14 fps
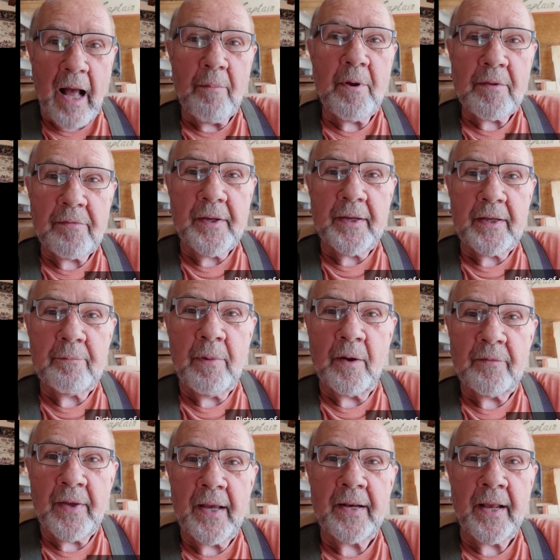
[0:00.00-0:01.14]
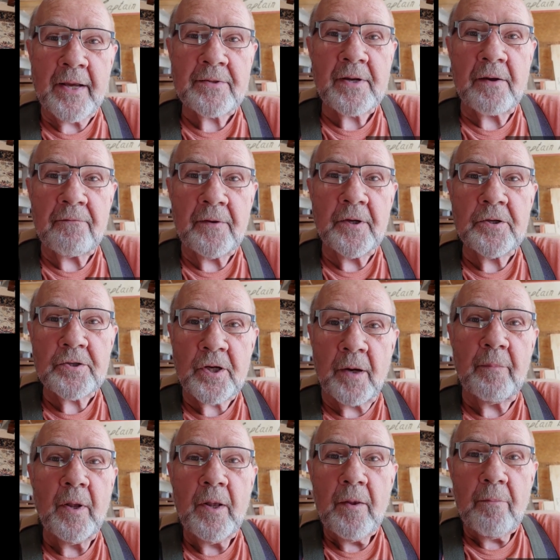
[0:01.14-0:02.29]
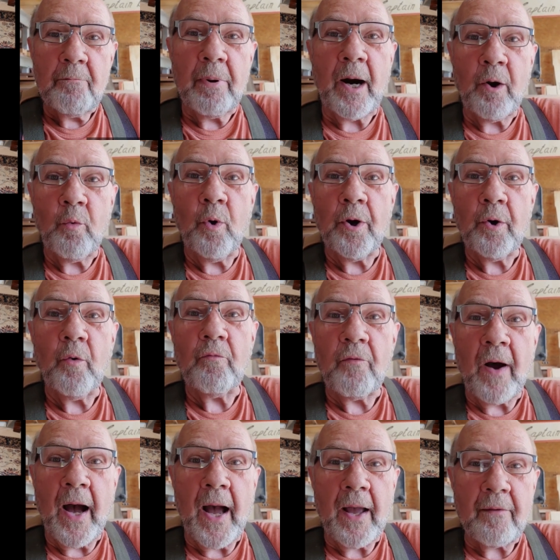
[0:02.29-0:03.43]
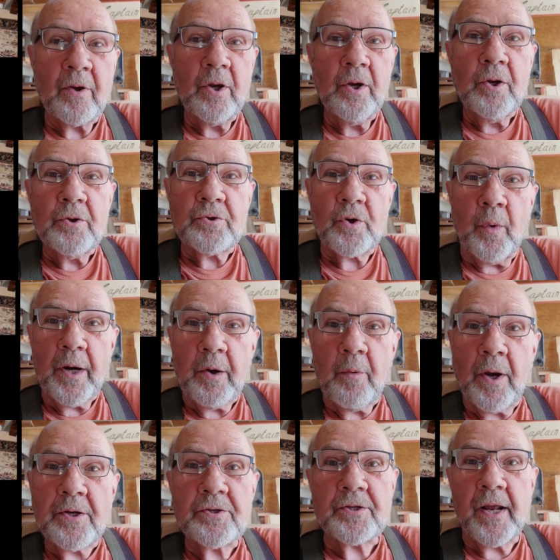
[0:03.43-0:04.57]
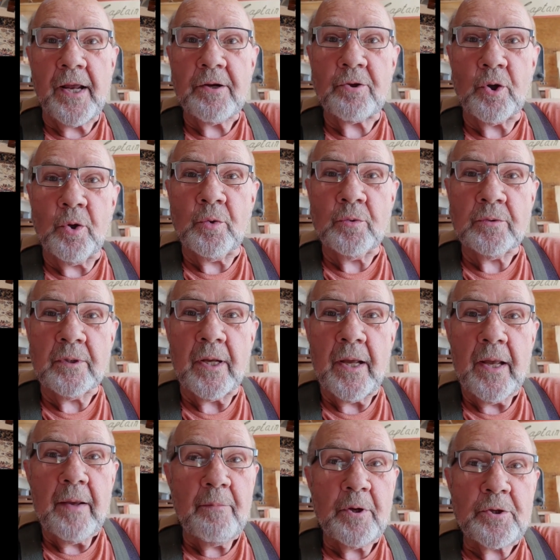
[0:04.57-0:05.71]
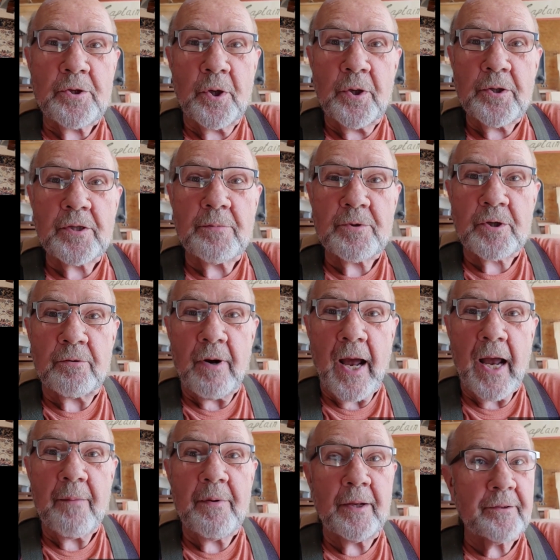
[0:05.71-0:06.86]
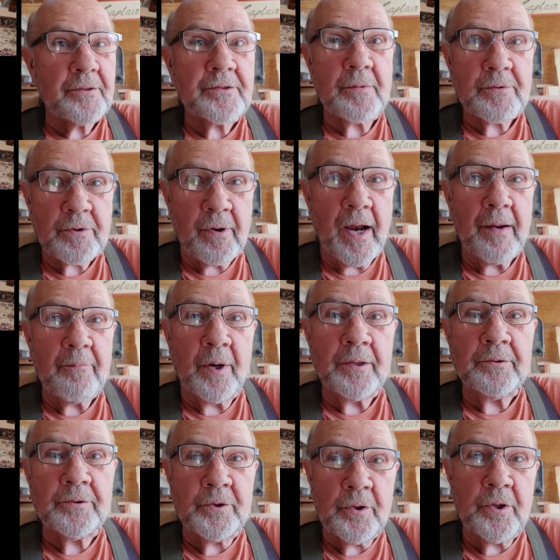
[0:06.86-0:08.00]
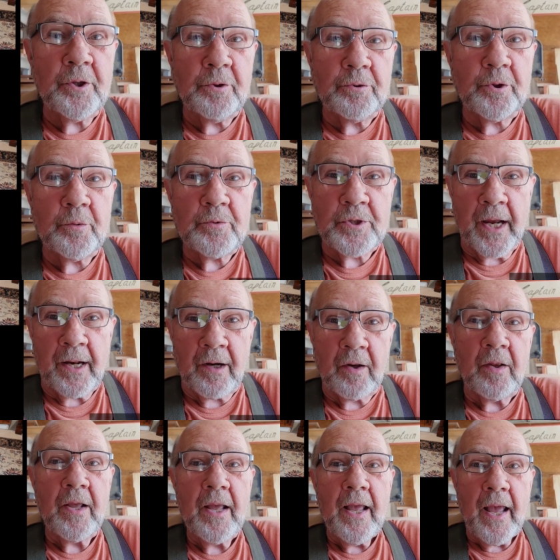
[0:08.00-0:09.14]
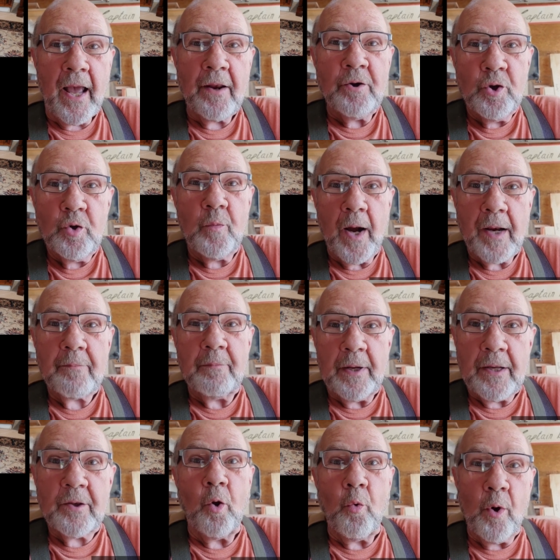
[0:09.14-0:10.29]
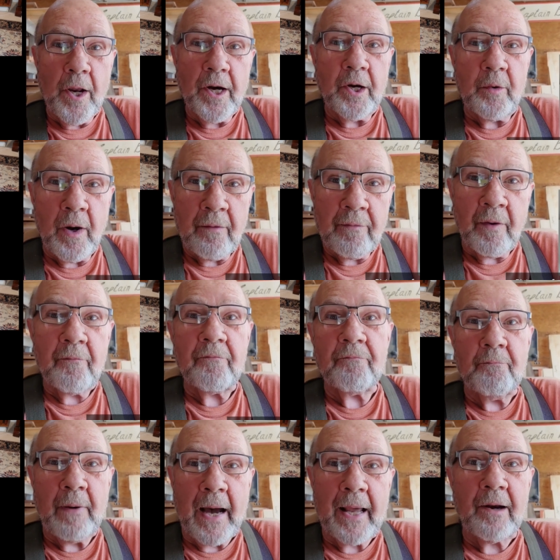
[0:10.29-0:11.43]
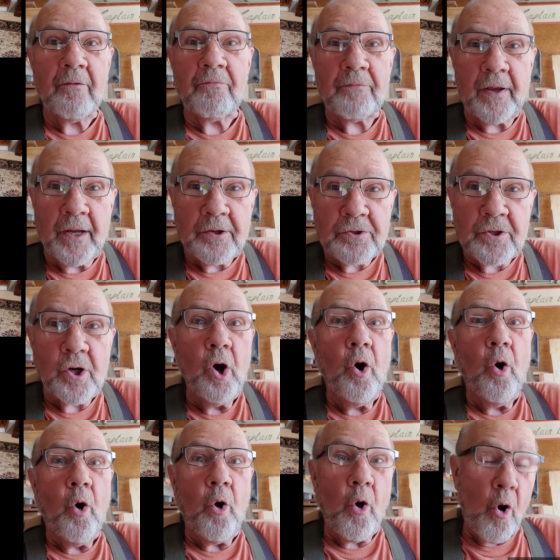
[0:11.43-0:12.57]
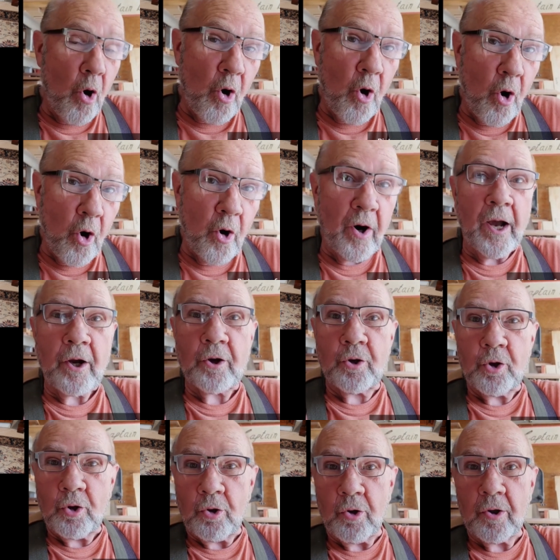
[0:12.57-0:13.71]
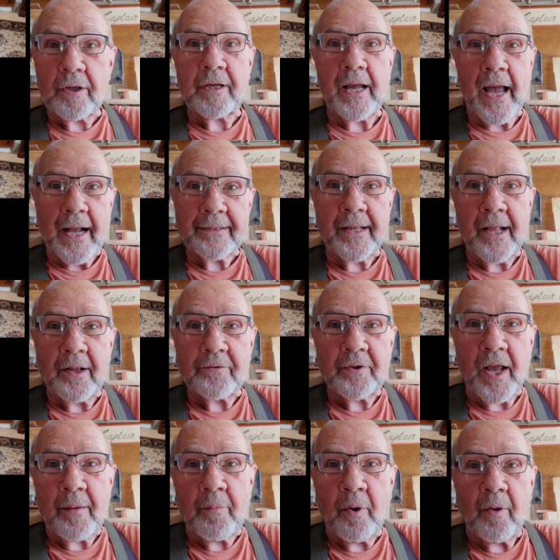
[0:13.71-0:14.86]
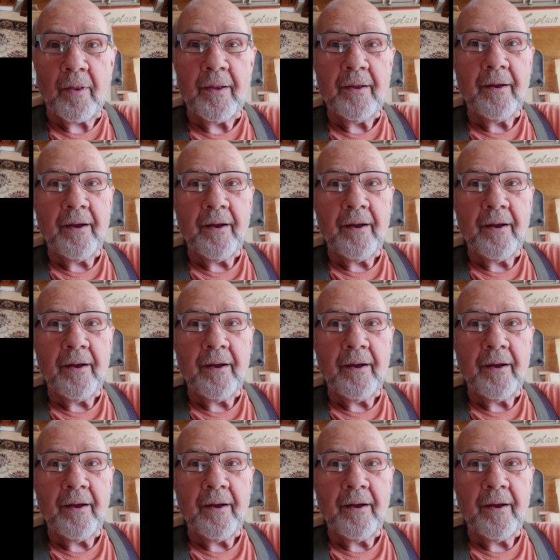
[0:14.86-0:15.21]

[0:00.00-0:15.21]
I'll be thinking about that as I finish up Bar 105. So anyway, stay tuned be sure to subscribe, hit the subscribe button to the YouTube channel, and you might be the winner of a model fish or a cool cocktail table.